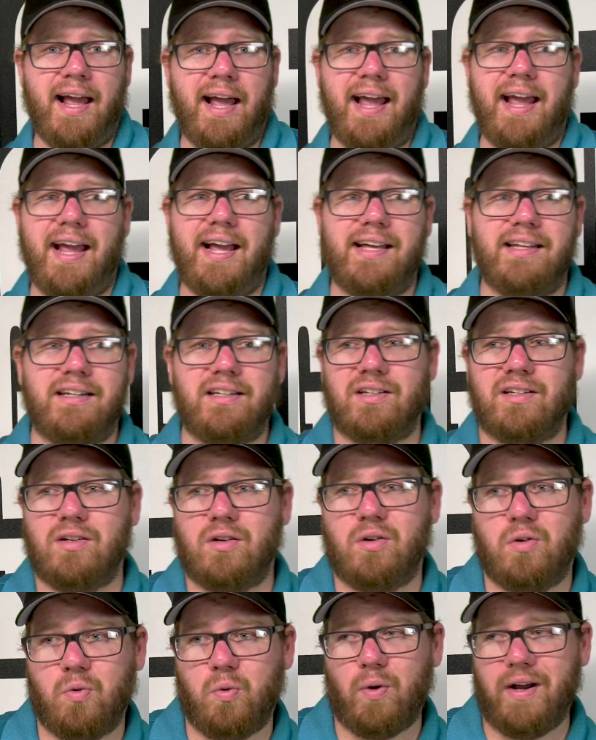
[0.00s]

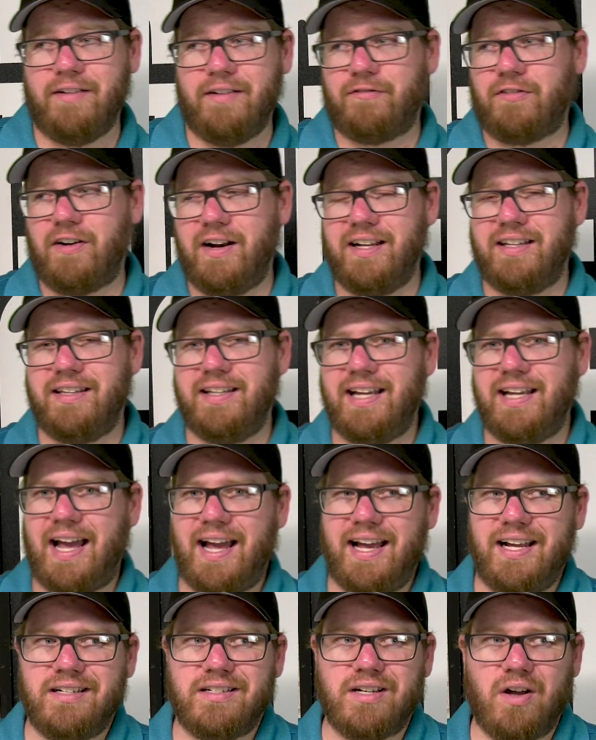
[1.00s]
and quite frankly,
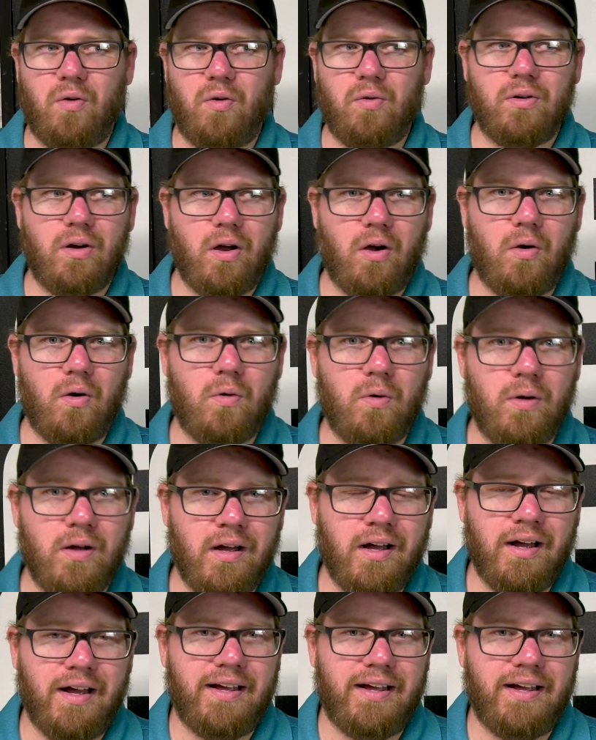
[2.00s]
I don't know